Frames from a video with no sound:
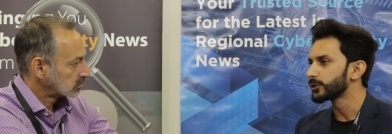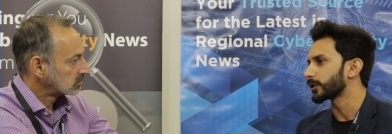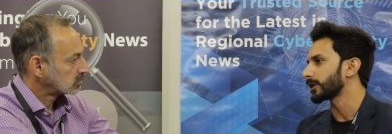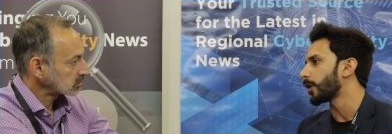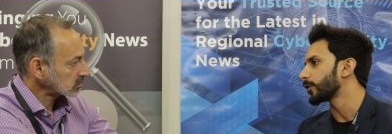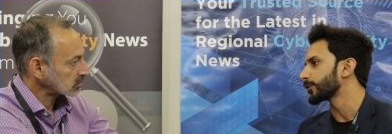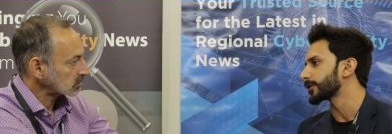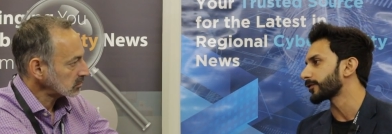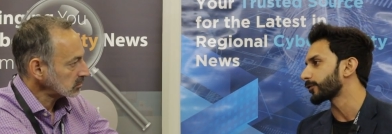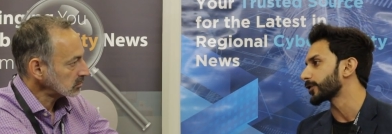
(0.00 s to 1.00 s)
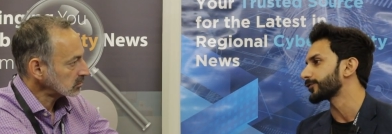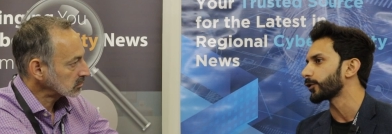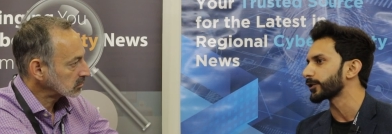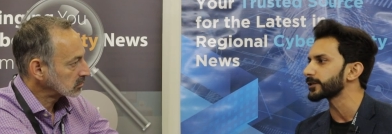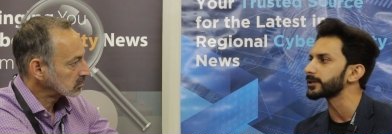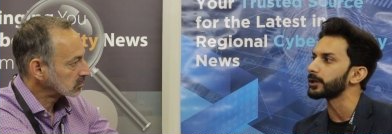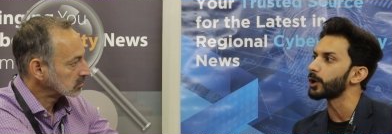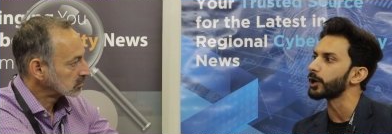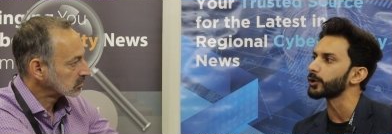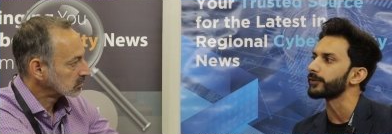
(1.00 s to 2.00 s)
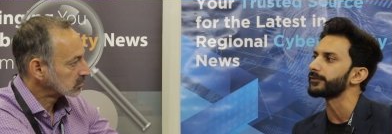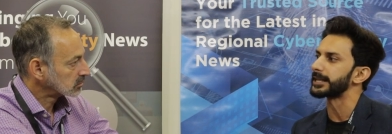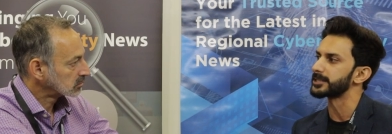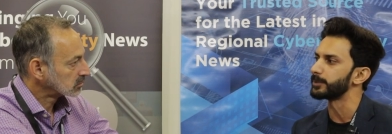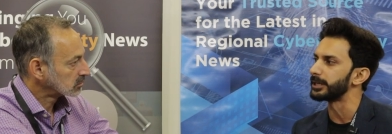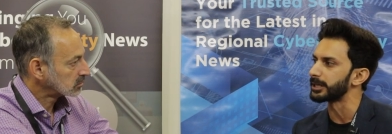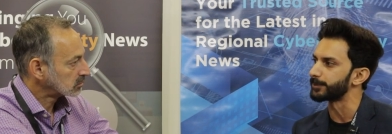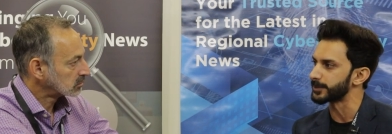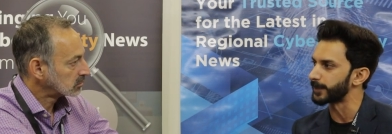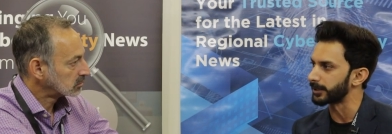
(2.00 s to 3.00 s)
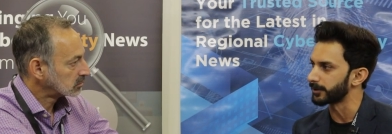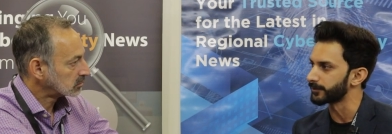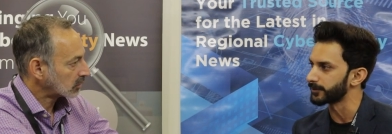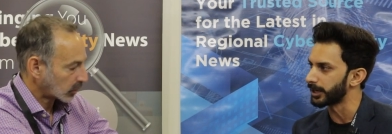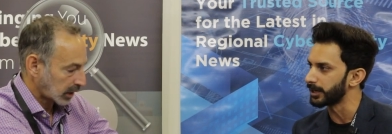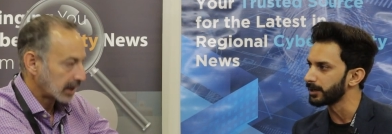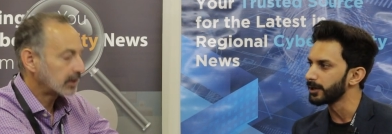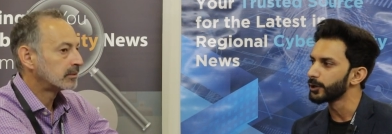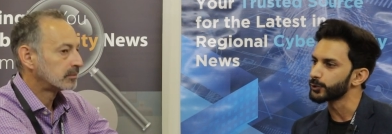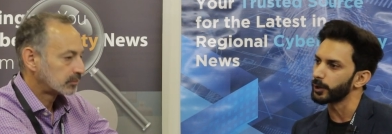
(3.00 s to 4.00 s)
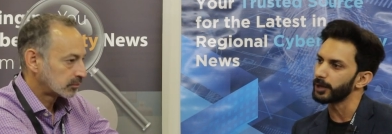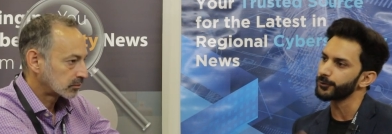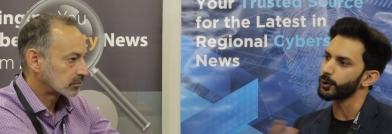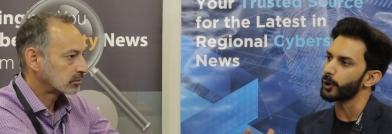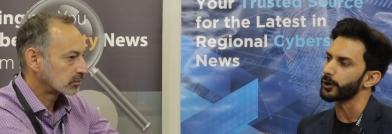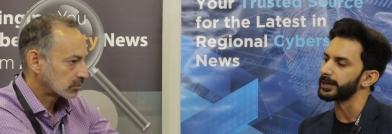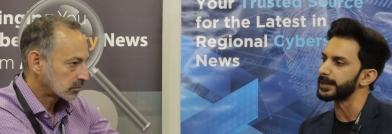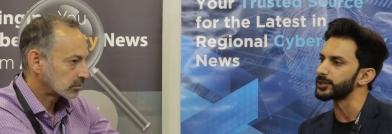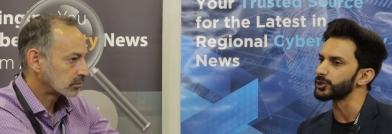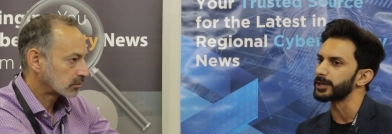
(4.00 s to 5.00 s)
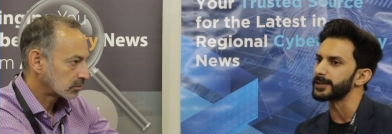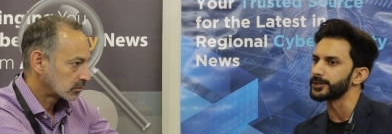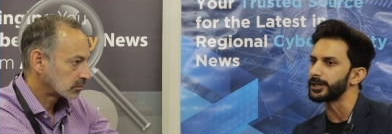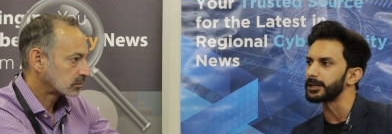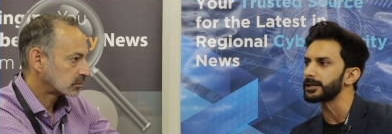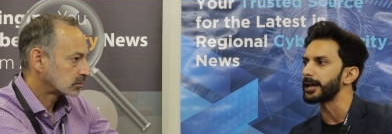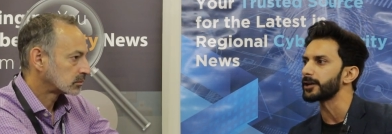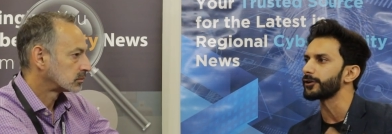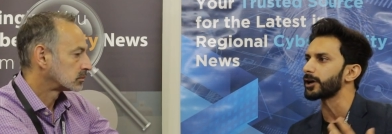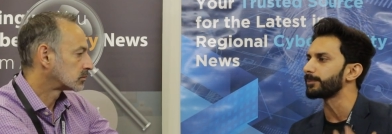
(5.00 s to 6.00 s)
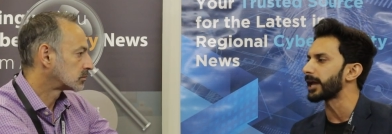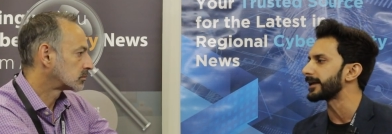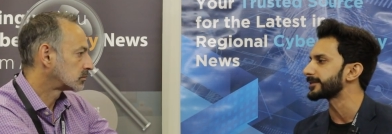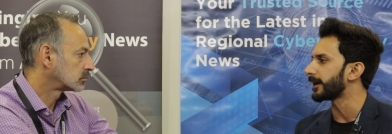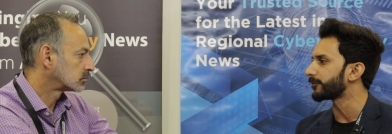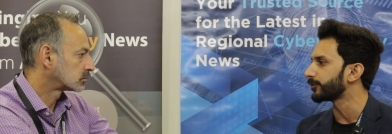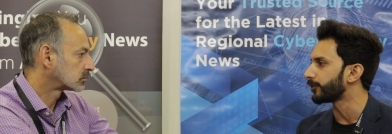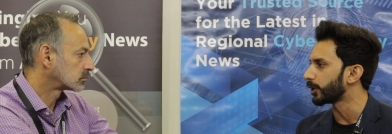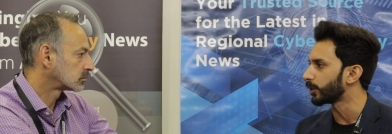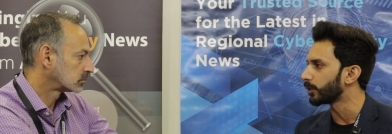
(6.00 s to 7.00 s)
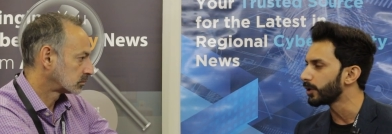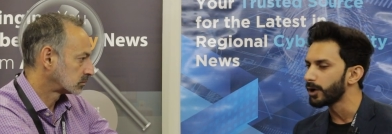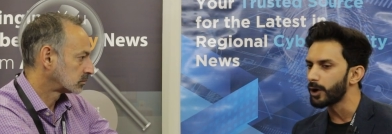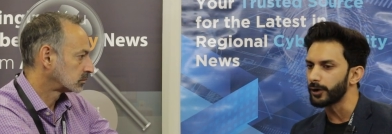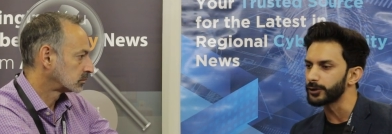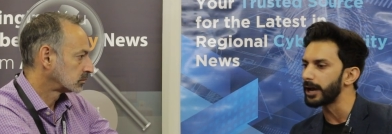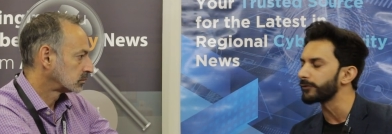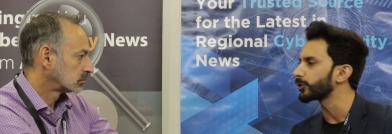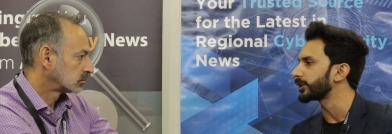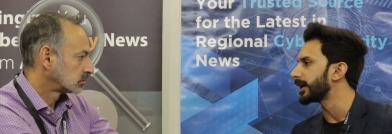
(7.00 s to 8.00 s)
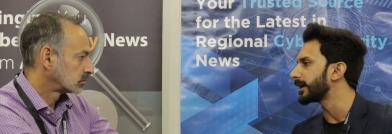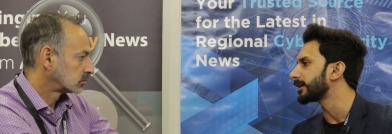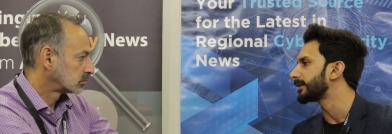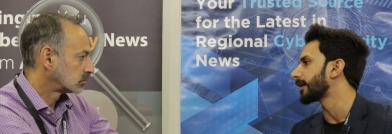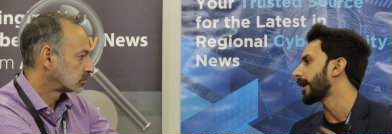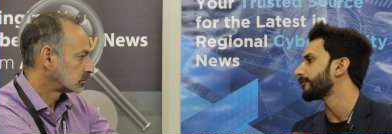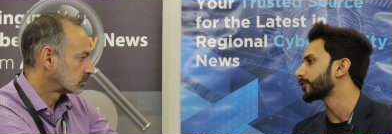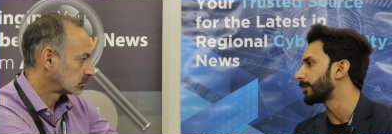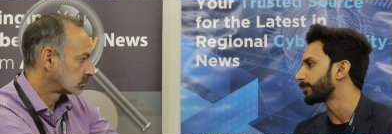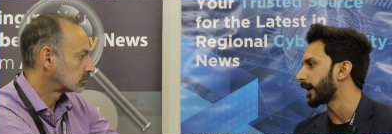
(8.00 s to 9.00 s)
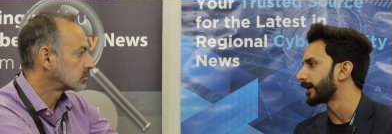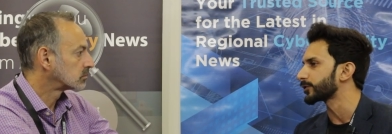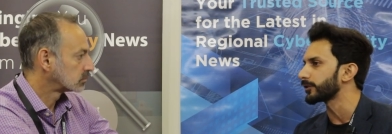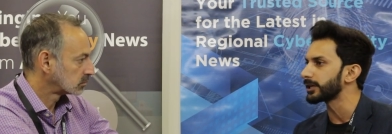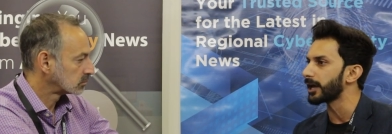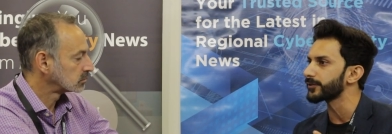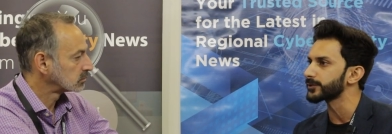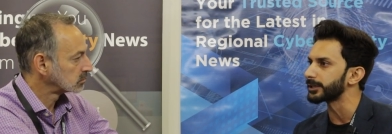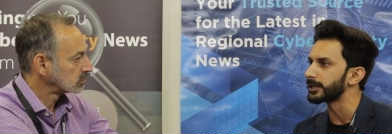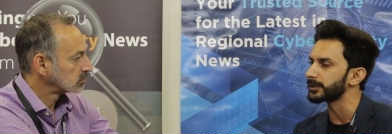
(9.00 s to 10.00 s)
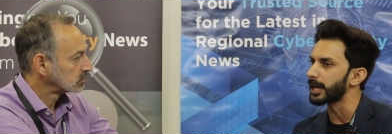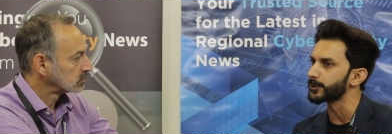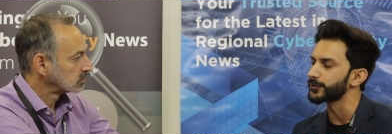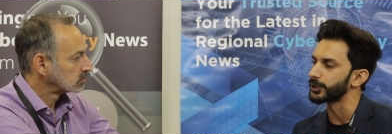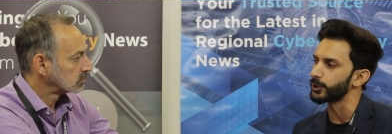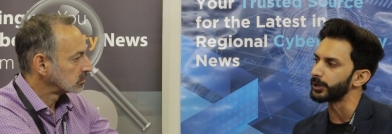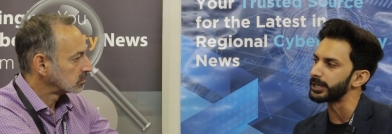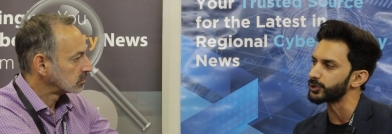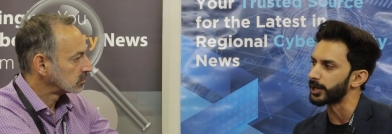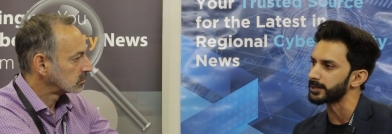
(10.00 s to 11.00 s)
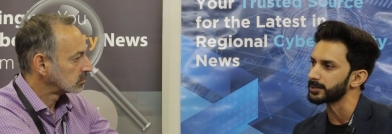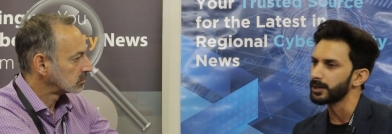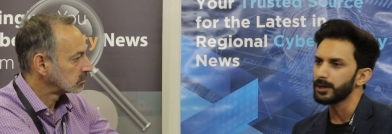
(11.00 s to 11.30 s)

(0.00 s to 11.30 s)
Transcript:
Speaker 1: So Cloudnosys, of course, focuses a lot on flexibility perspective, right? Okay. So if your organization has certain kind of a compliance they have to follow, or they have to create a derived compliance, or they have certain types of security checks